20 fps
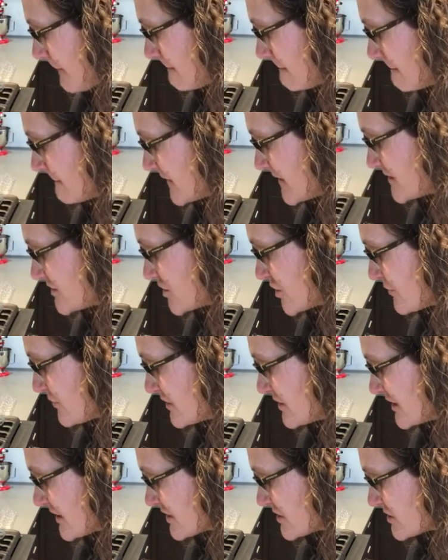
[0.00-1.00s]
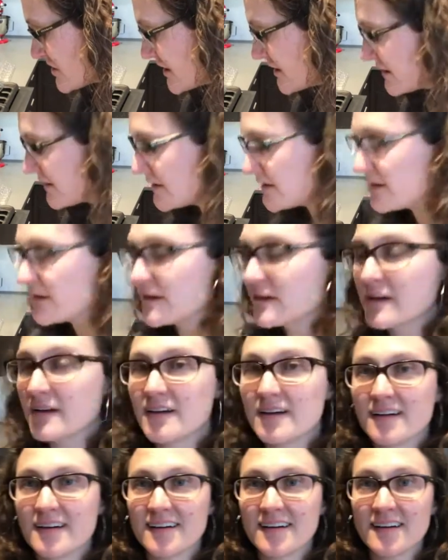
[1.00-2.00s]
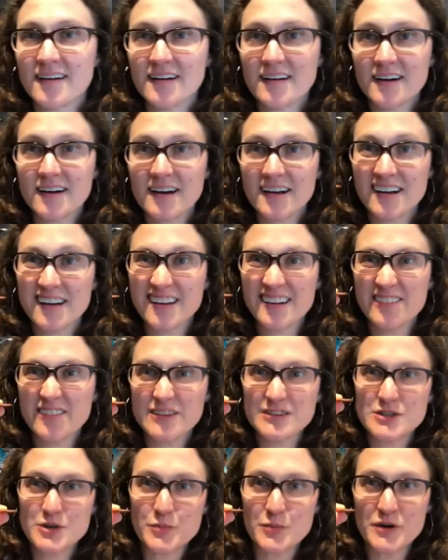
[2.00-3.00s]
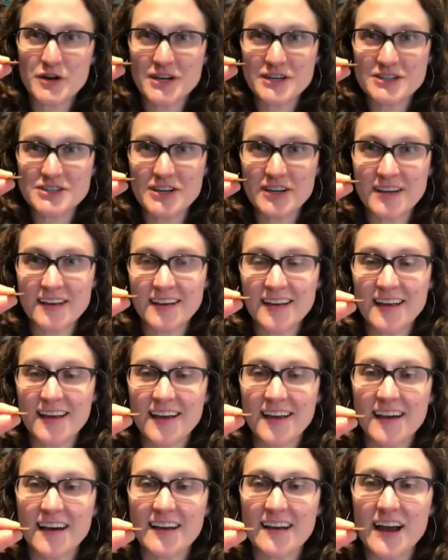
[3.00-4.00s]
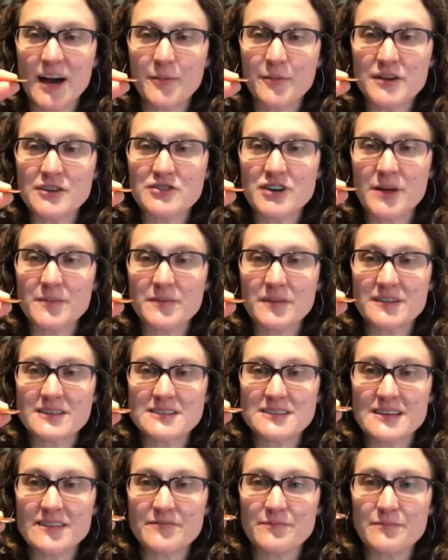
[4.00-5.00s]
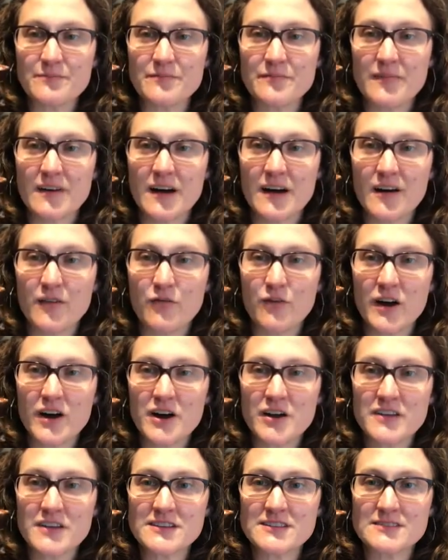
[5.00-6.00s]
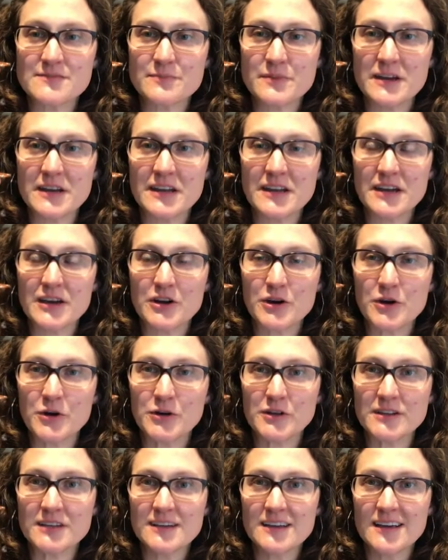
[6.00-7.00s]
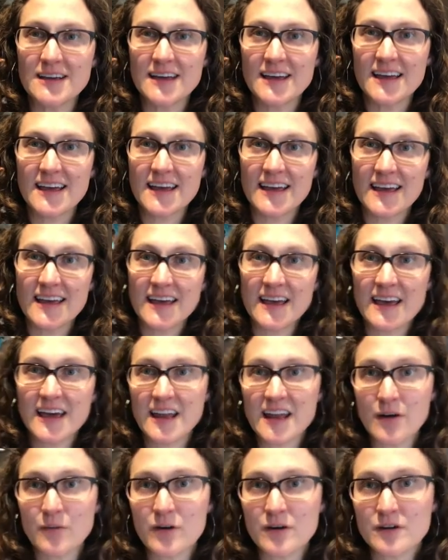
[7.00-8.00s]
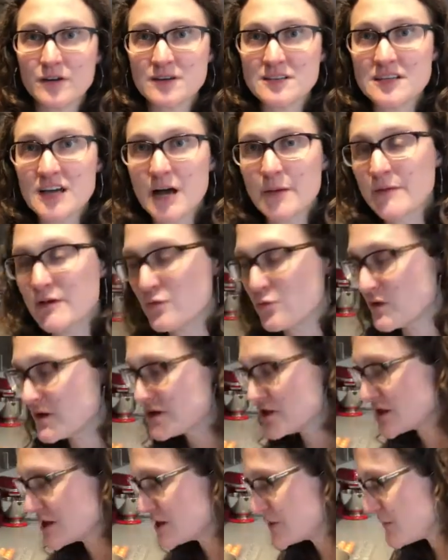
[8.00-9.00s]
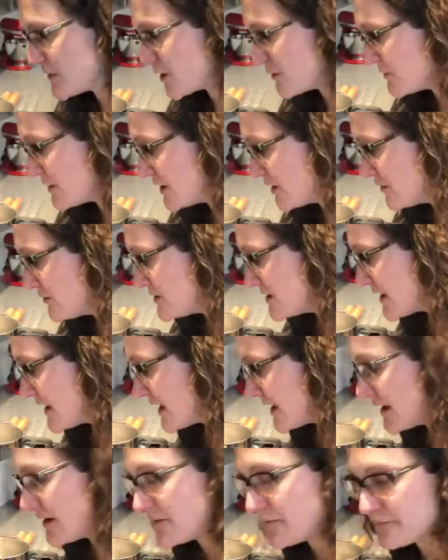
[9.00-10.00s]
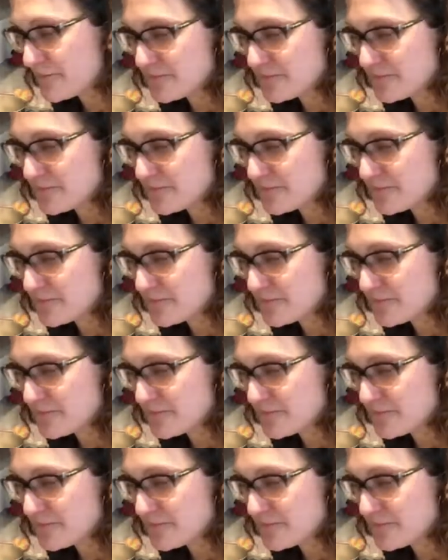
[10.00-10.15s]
What's your prediction? All right, what's your prediction on how many droplets of water this penny can hold? And I want you to tell me which experiment you did